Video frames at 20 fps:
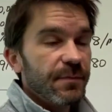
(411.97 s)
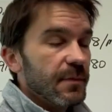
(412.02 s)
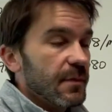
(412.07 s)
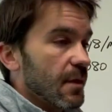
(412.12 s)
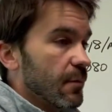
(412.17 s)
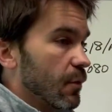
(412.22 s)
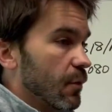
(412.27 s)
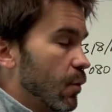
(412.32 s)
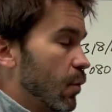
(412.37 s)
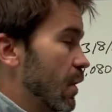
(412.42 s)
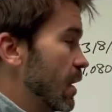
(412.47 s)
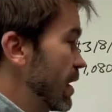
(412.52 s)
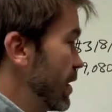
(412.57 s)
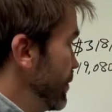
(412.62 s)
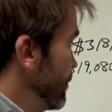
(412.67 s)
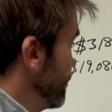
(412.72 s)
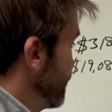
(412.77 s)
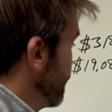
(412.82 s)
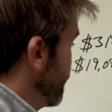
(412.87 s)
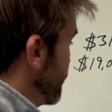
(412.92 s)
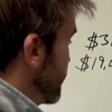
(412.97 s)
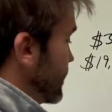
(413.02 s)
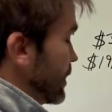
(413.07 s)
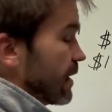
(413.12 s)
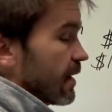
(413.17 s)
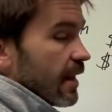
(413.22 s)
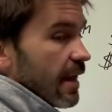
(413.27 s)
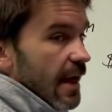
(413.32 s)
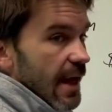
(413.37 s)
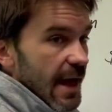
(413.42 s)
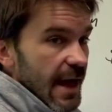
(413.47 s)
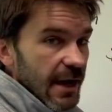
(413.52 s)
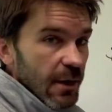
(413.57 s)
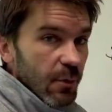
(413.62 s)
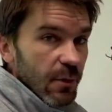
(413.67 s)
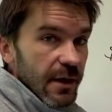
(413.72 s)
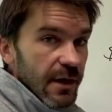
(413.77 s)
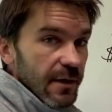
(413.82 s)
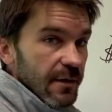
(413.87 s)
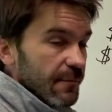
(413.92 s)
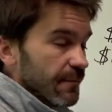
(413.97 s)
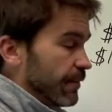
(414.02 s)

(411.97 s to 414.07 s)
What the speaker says: Number one, equity.